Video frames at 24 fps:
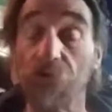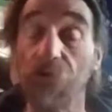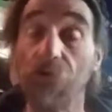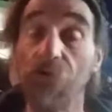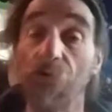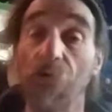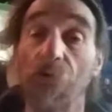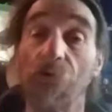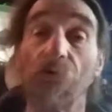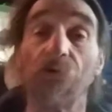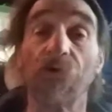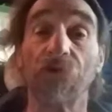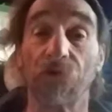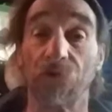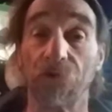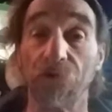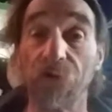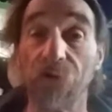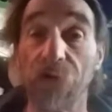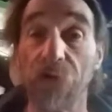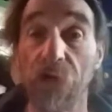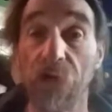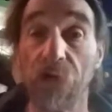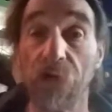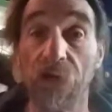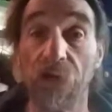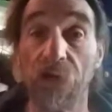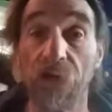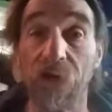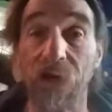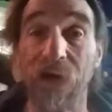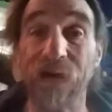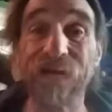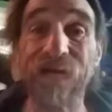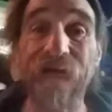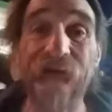Who ordered
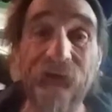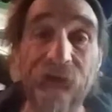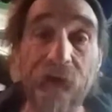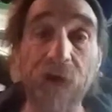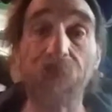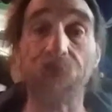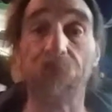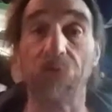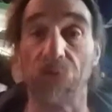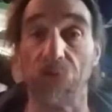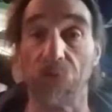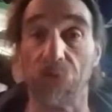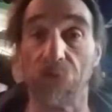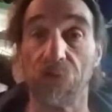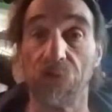an apple